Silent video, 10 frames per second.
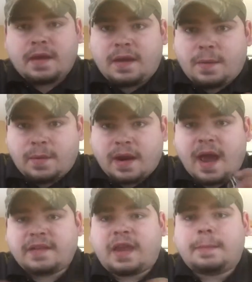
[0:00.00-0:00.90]
when
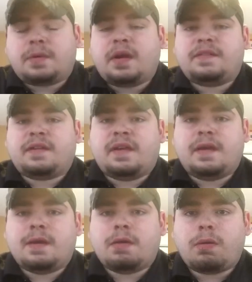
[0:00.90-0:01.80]
I dip
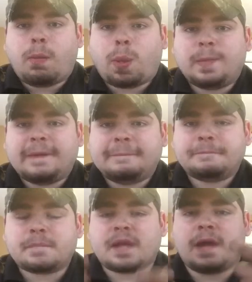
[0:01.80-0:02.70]
Grizzly,
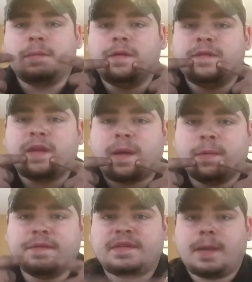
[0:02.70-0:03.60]
I move it. I
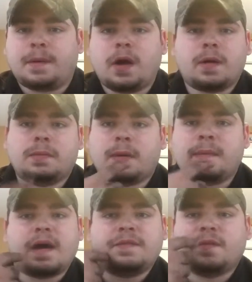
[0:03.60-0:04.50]
move the dip all around my
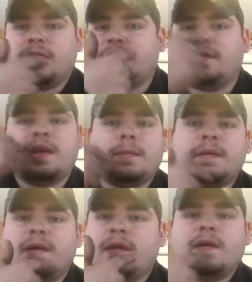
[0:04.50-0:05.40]
mouth during the
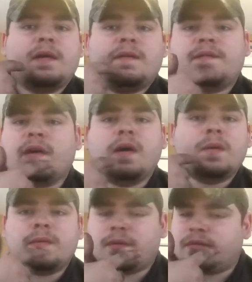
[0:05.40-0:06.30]
dip,
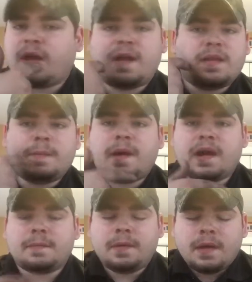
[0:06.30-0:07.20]
so well, down on the
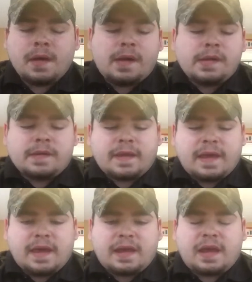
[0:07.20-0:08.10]
bottom.
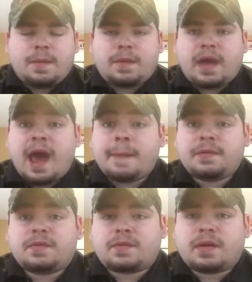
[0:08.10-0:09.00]
And and what
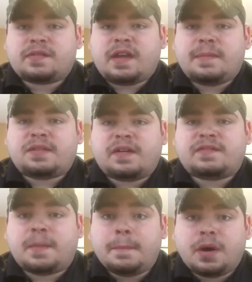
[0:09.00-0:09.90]
happens with Grizzly, it turns
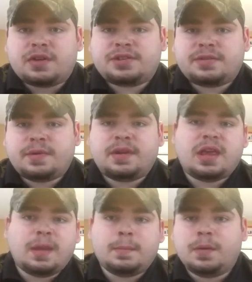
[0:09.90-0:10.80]
to mush when you
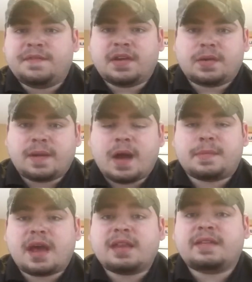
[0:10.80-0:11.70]
keep moving it around.
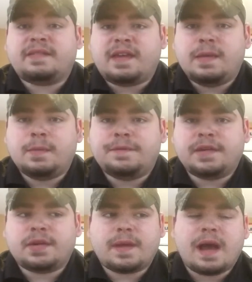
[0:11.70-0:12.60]
But I like to keep
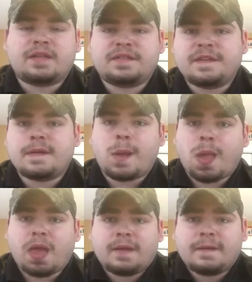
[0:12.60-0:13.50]
moving it around just to
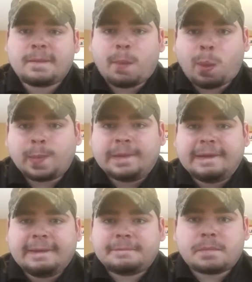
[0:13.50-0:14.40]
I don't know.
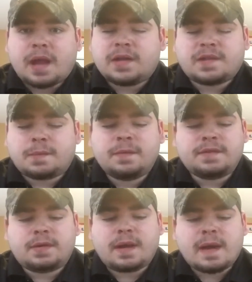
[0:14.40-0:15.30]
I just like
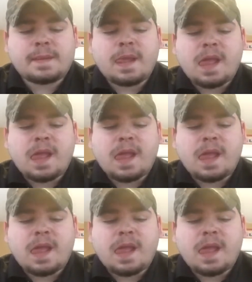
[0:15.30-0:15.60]
moving it around